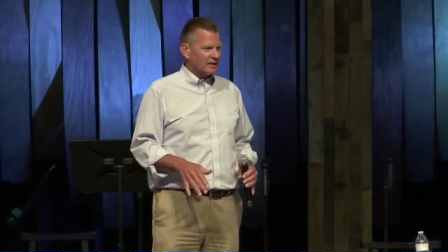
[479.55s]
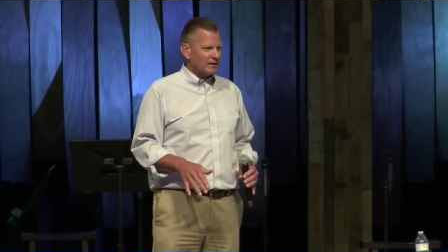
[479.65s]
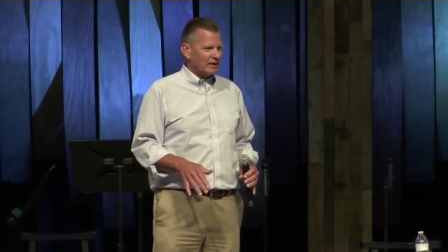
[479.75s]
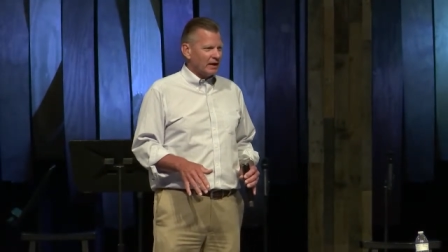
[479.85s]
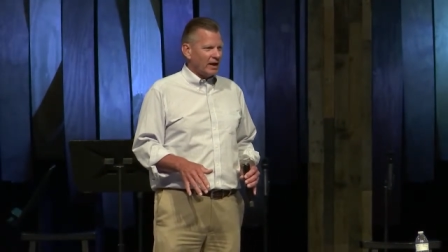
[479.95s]

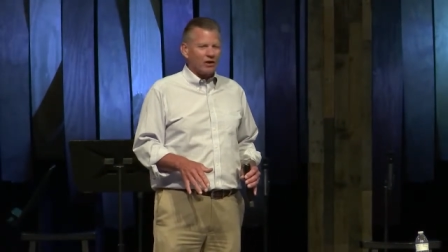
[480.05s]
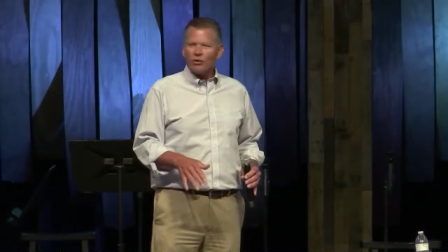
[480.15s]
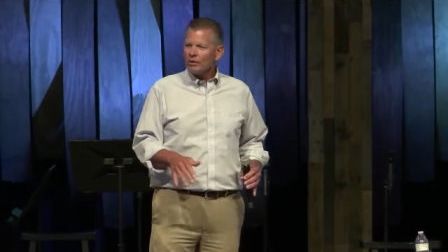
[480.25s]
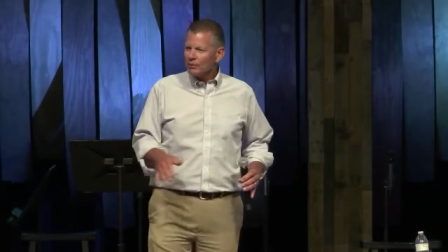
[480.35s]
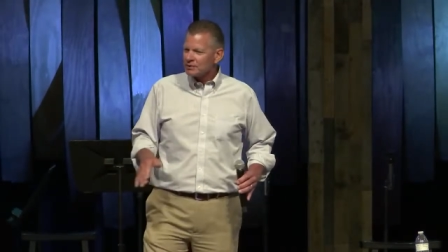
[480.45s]
And all he
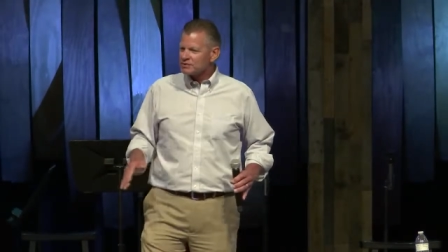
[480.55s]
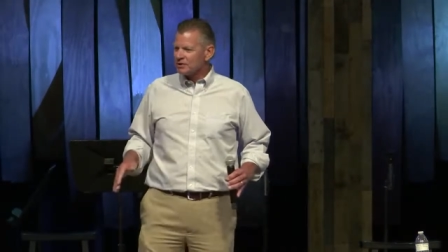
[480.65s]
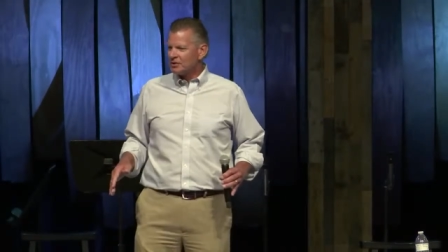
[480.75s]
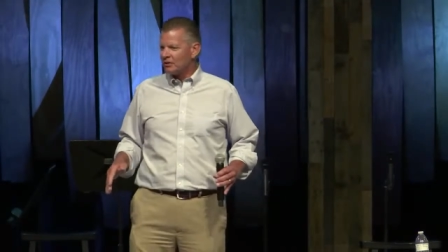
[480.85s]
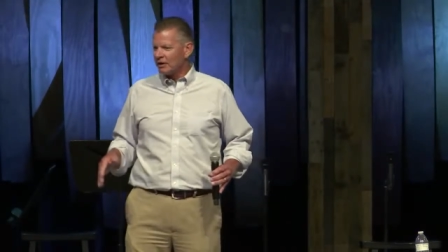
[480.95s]
wants to do
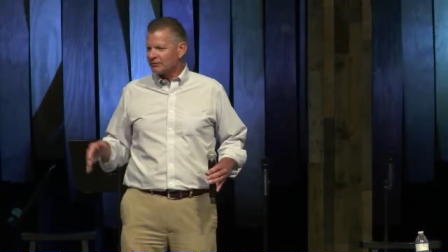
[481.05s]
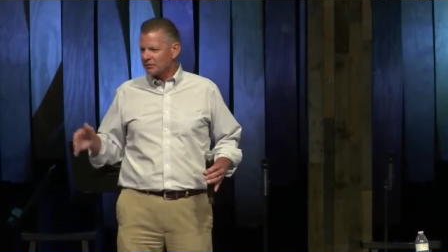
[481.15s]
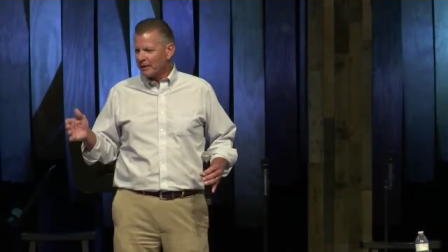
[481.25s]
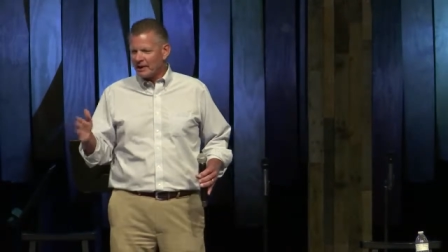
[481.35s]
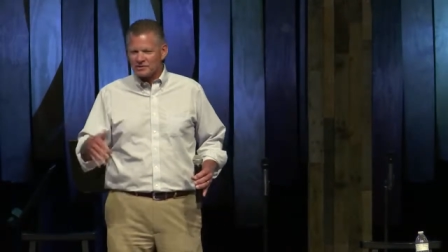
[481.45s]
after Mass is